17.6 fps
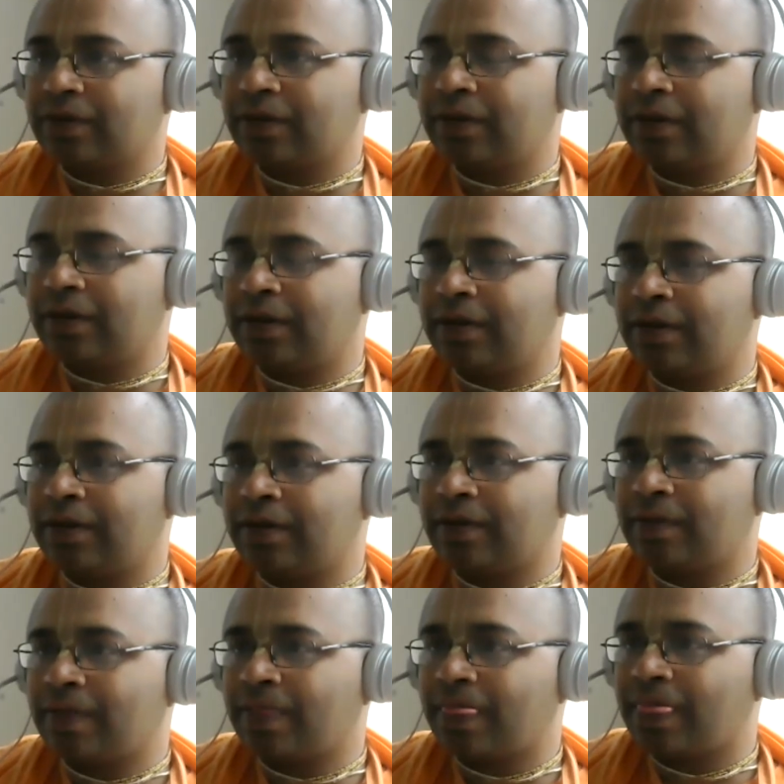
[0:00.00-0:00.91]
uh,
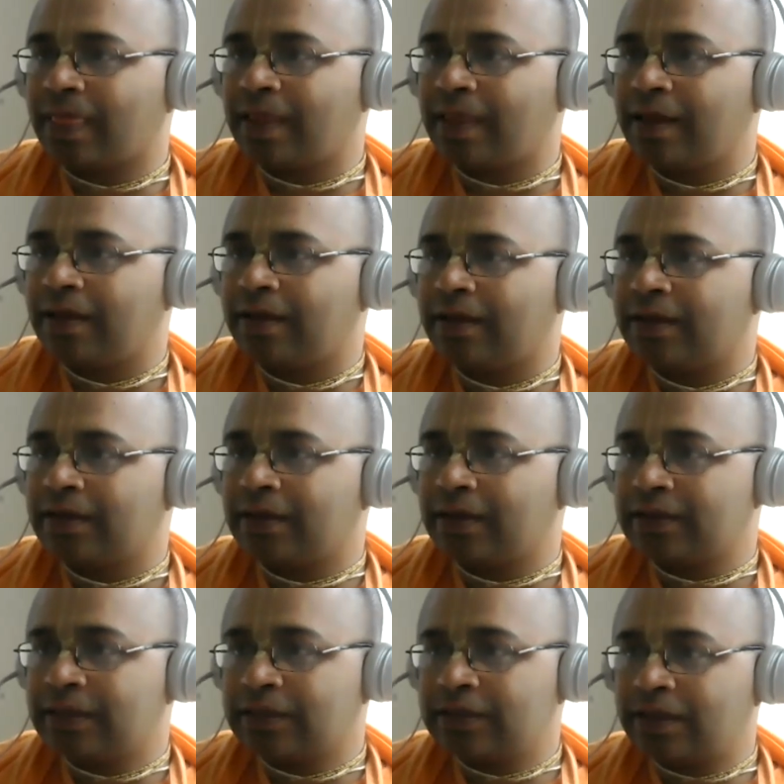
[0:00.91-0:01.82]

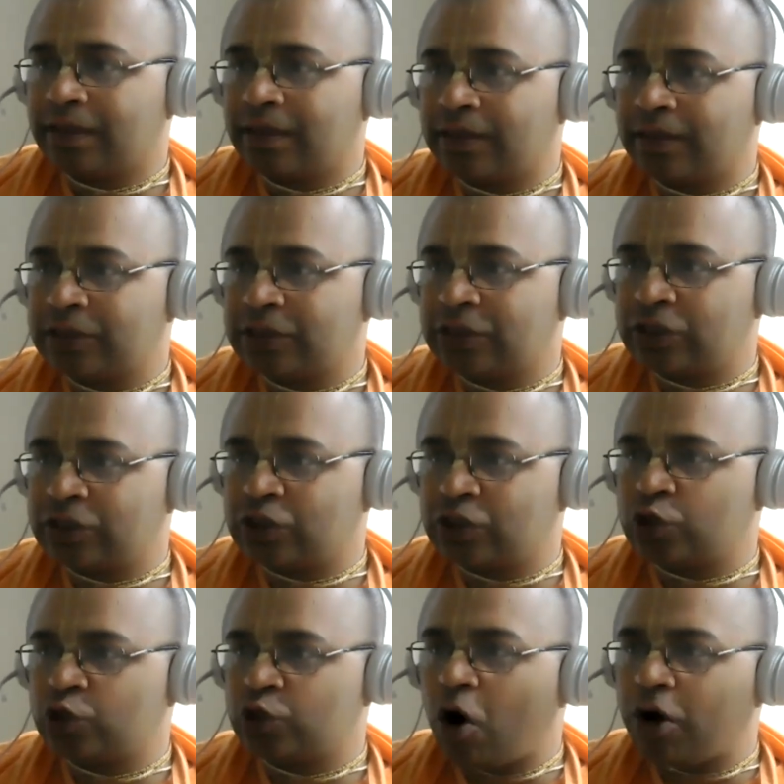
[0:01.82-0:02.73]
uh, such a
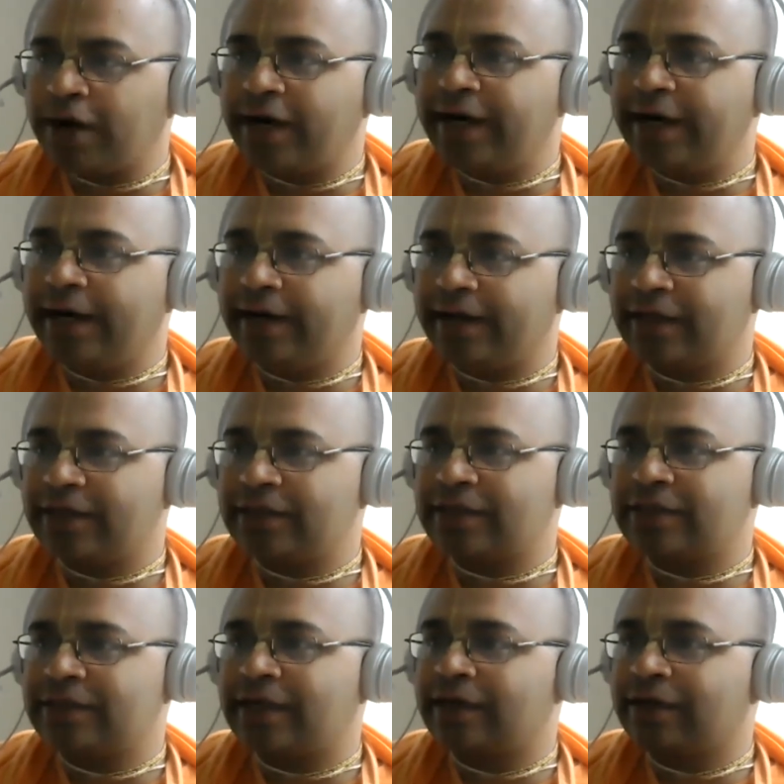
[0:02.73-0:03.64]
solid
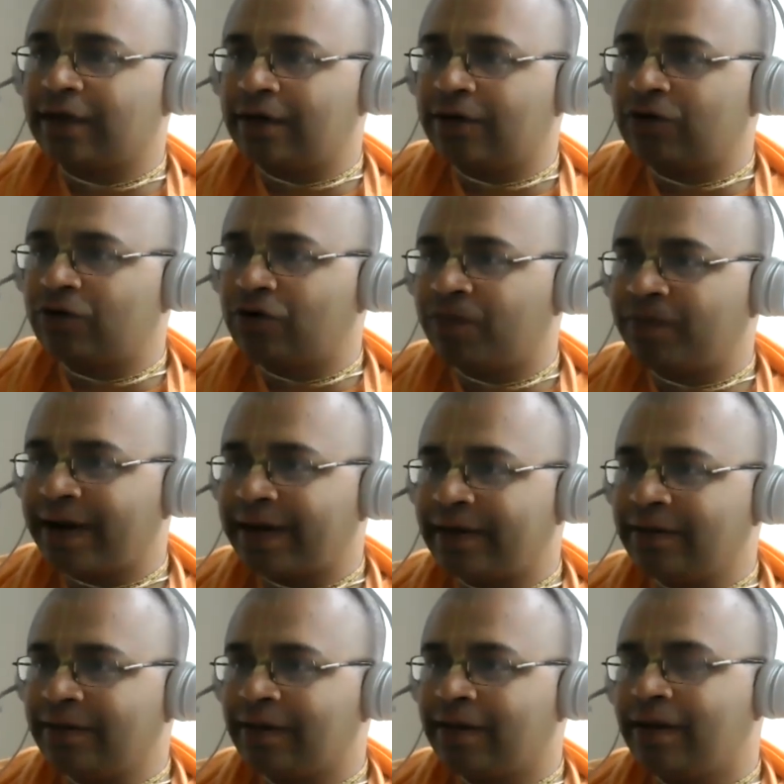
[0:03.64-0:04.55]
intelligence and control
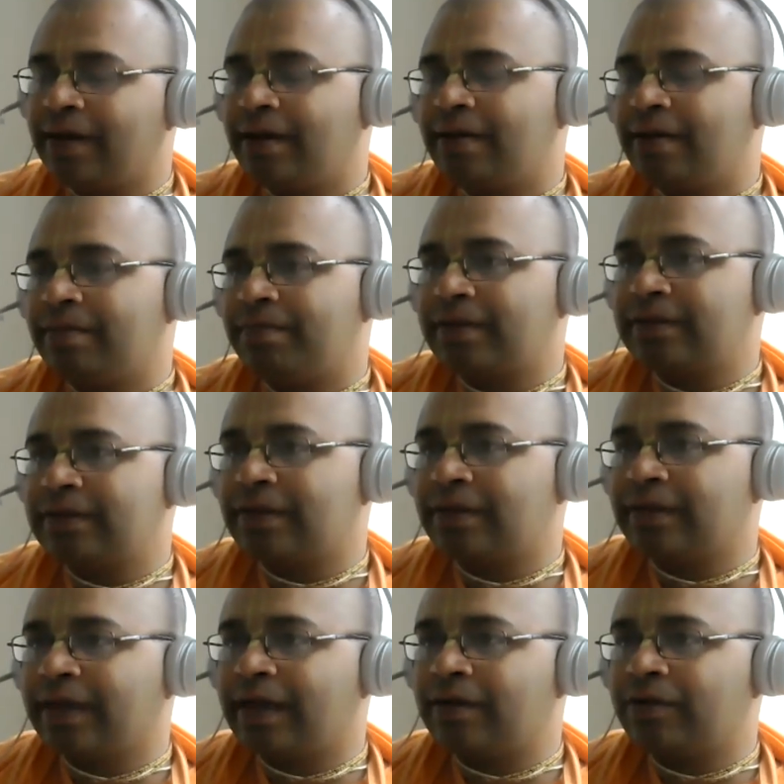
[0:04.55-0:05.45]
mind
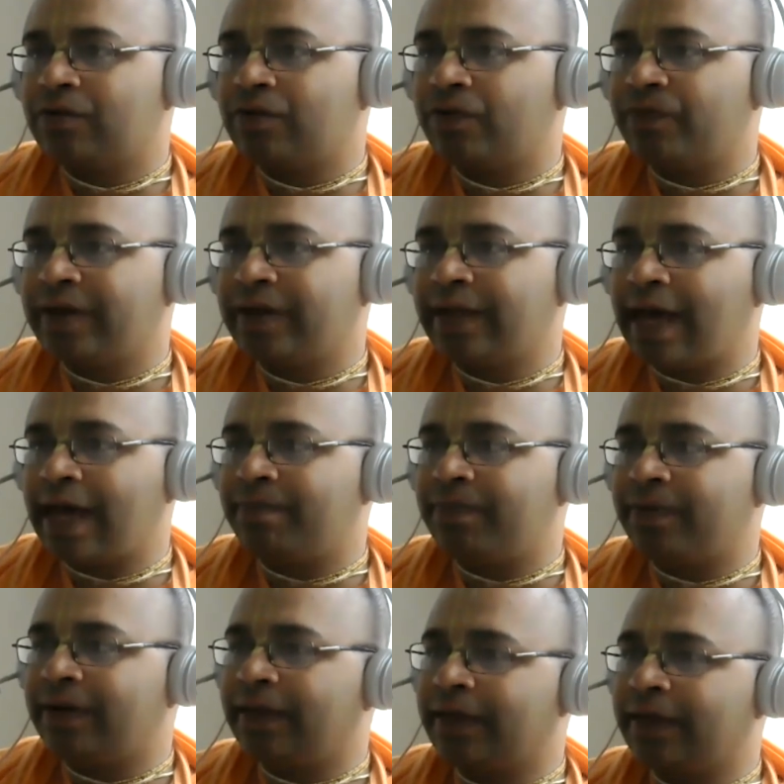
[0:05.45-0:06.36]
person can go very
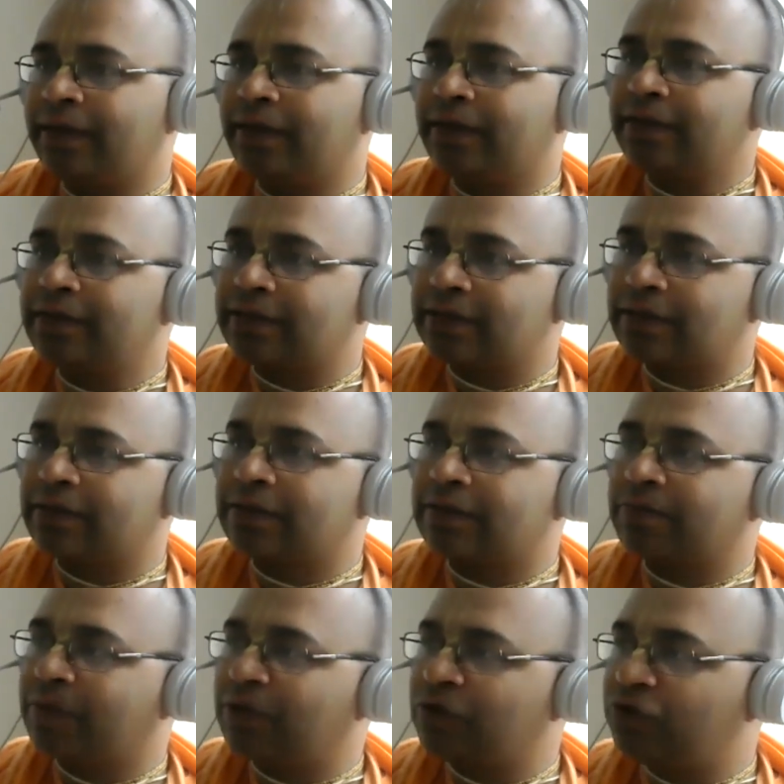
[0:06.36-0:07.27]
happily in his
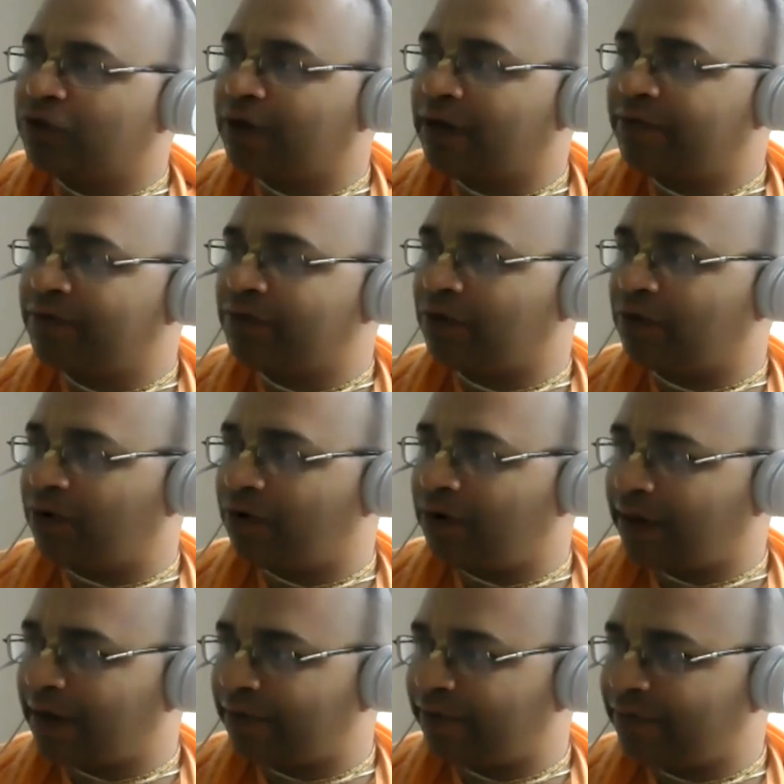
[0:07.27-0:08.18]
spiritual life
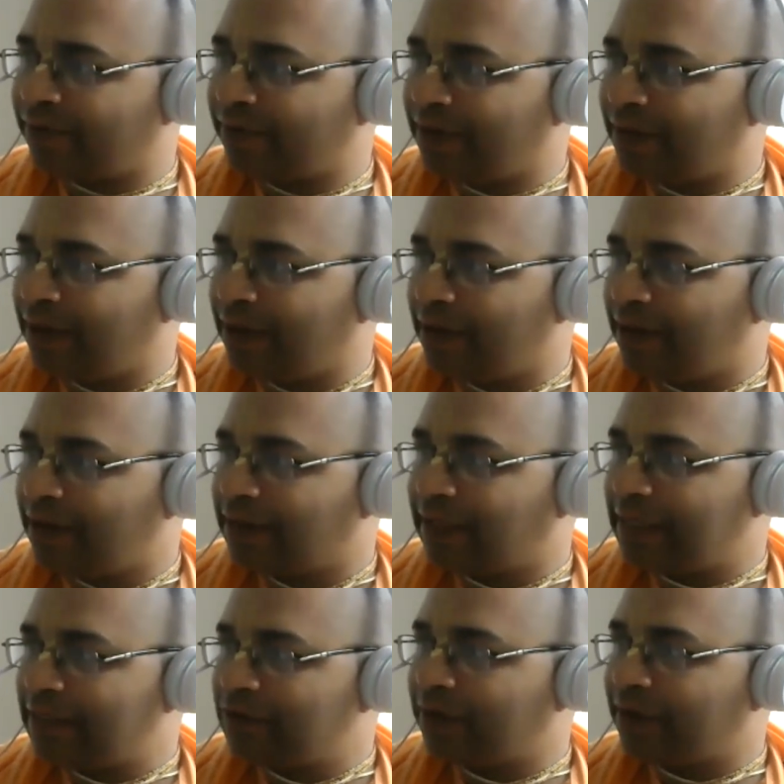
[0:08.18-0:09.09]
throughout life
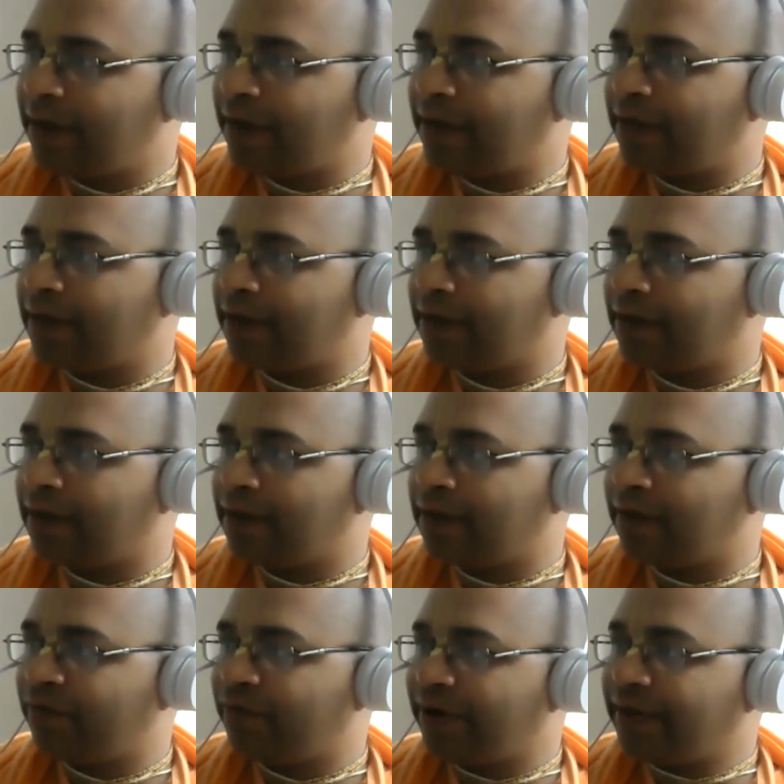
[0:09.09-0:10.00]
that's why
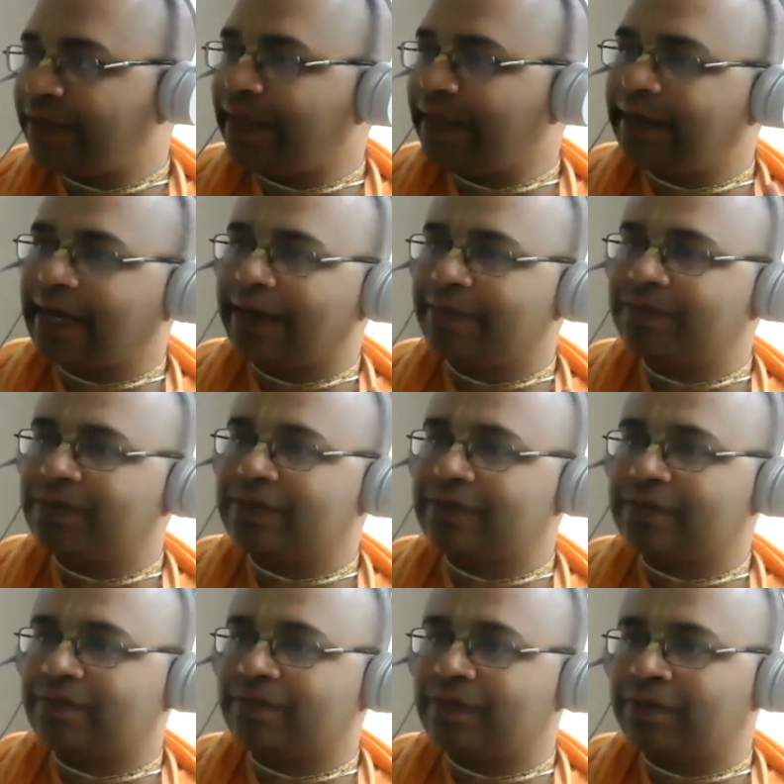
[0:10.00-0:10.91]
in the vedic
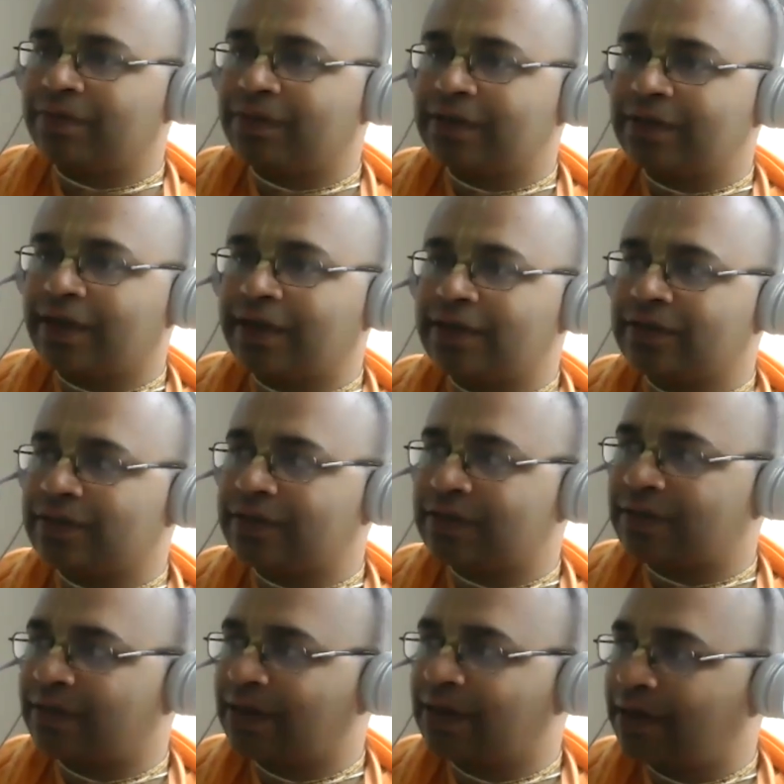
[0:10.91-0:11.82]
times
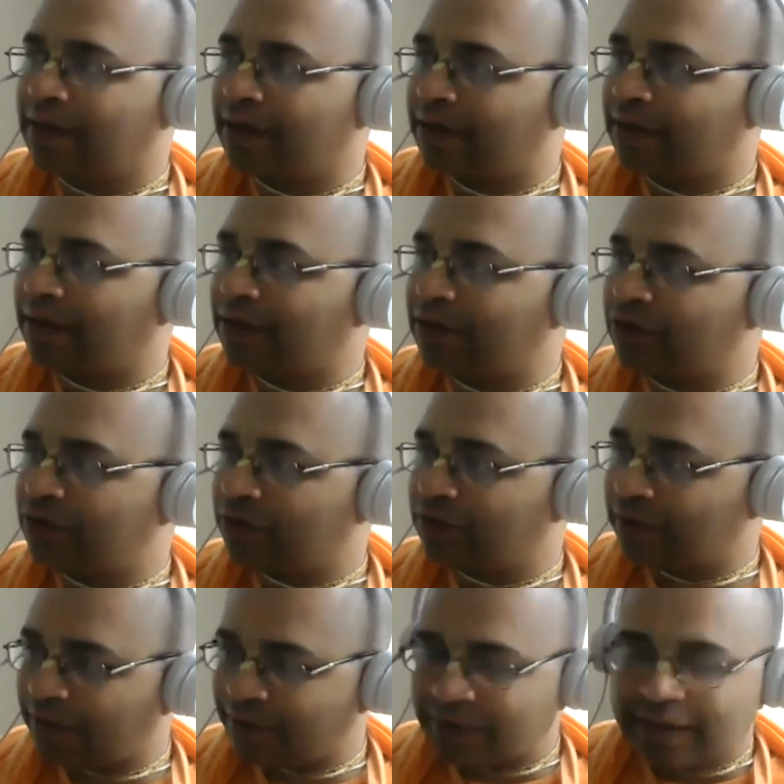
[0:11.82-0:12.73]
brahmacharis ka
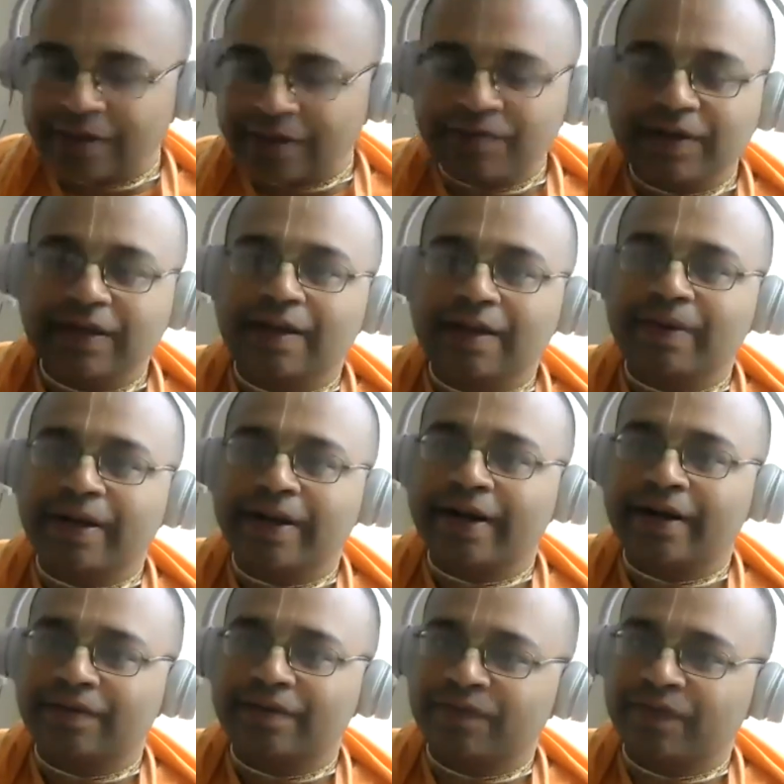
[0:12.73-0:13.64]
jo, even it will come
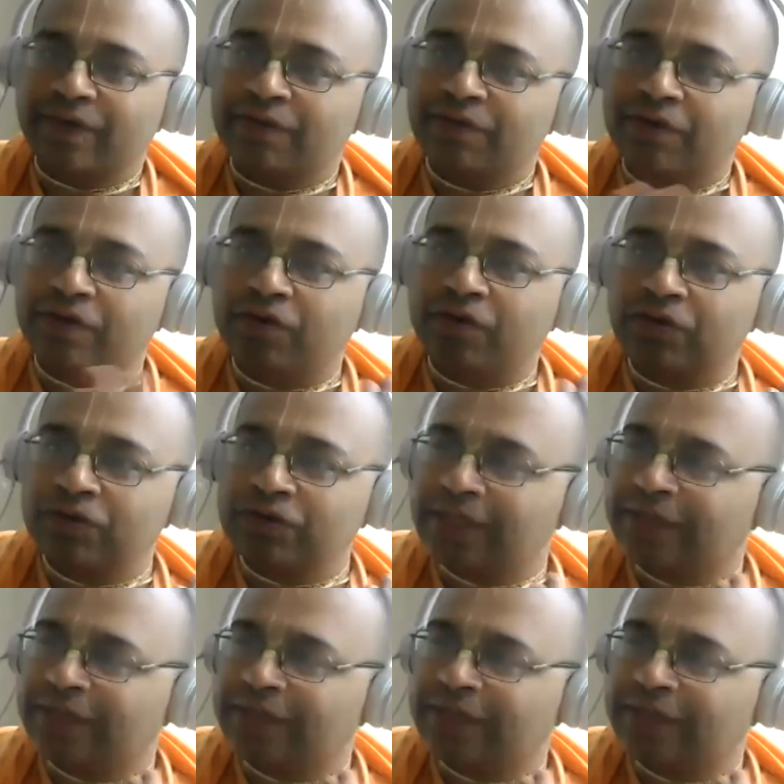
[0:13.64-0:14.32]
ahead when you will go to